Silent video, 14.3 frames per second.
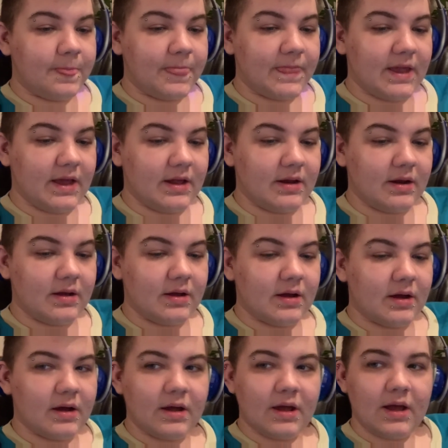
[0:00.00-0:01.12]
And
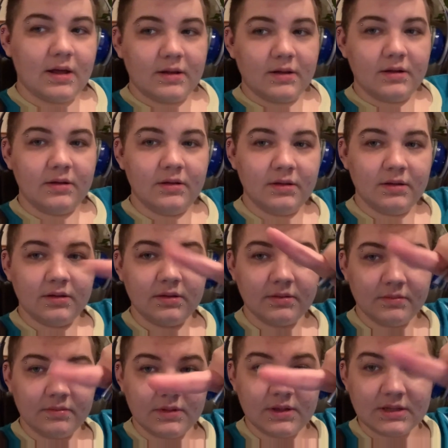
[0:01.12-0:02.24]
I had
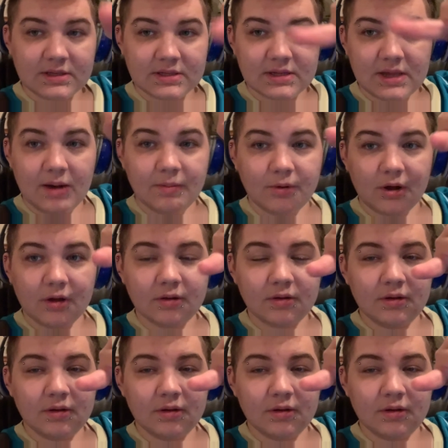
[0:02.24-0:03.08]
this camera